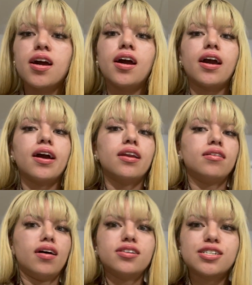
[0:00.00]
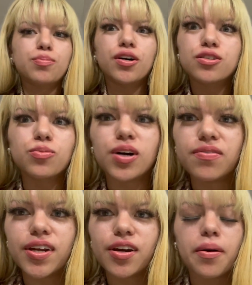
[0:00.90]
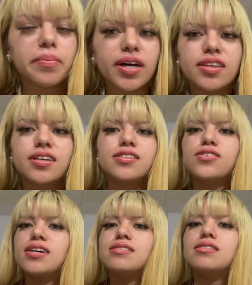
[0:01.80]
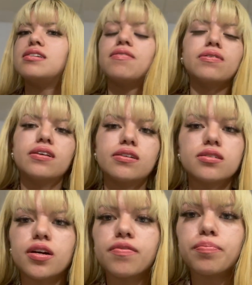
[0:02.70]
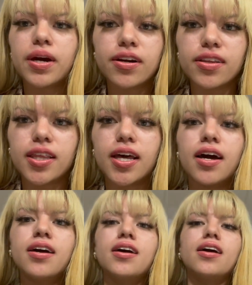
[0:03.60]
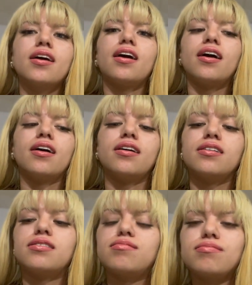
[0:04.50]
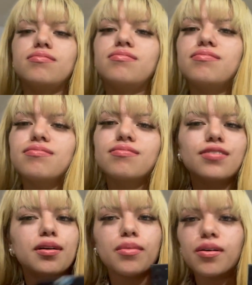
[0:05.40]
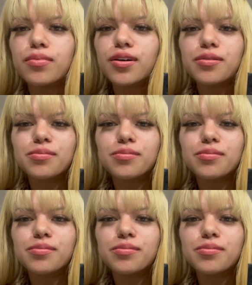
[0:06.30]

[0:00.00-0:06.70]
and not just post one video a month, because you guys definitely deserve better than that. And come on, bro.